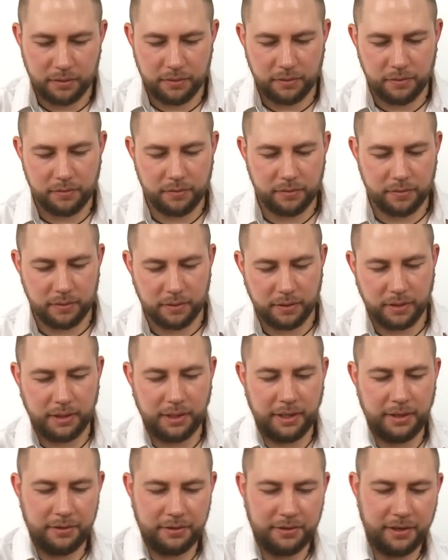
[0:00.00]
Just
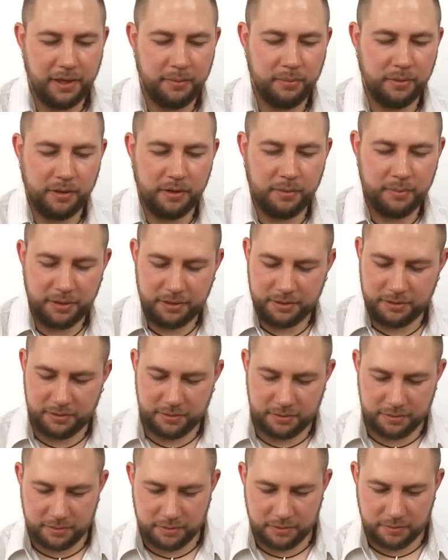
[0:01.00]
clear the tape a little bit,
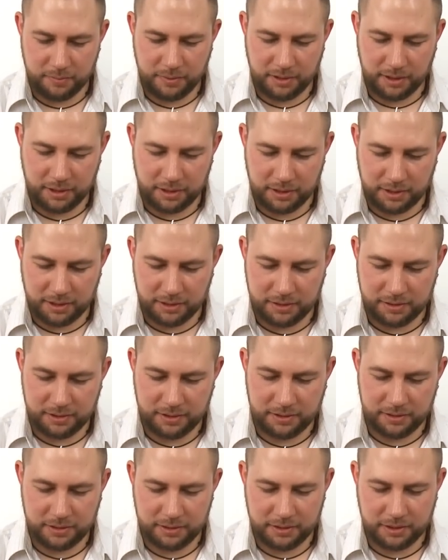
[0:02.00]
make it nice
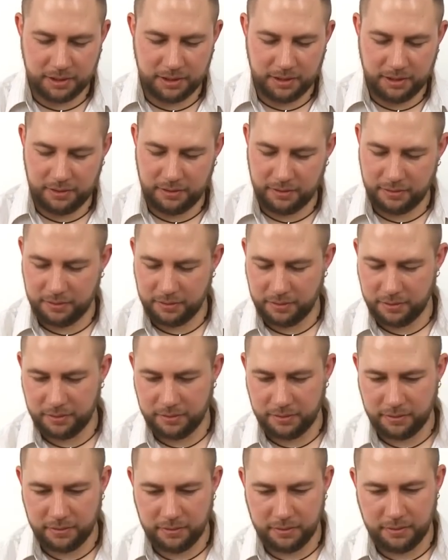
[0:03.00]
and tidy.
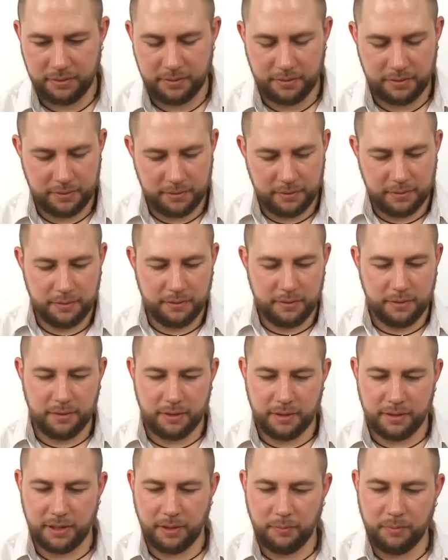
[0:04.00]

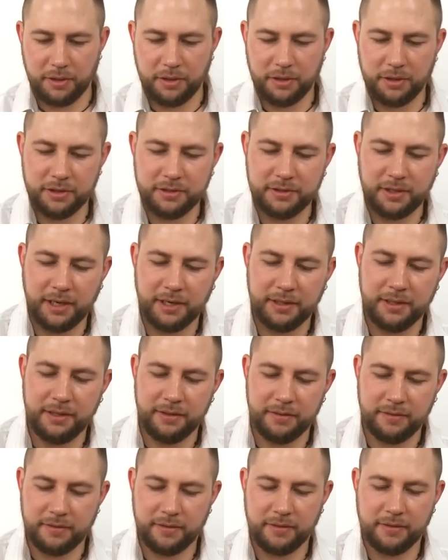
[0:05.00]
And then we're gonna tie
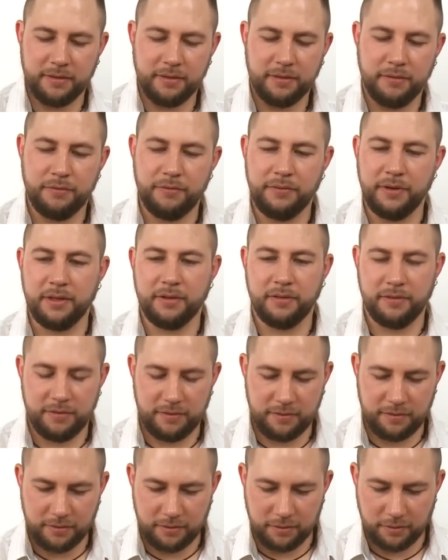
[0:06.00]
these
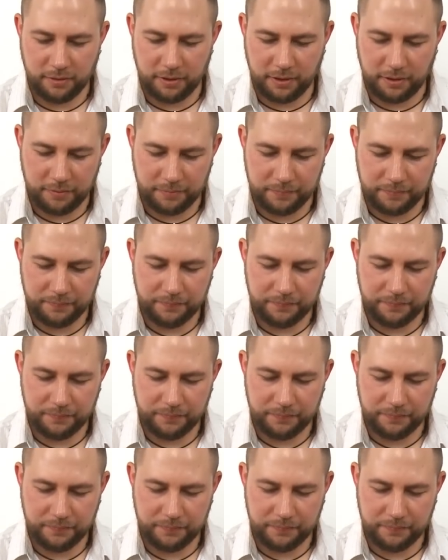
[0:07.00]
fins on here.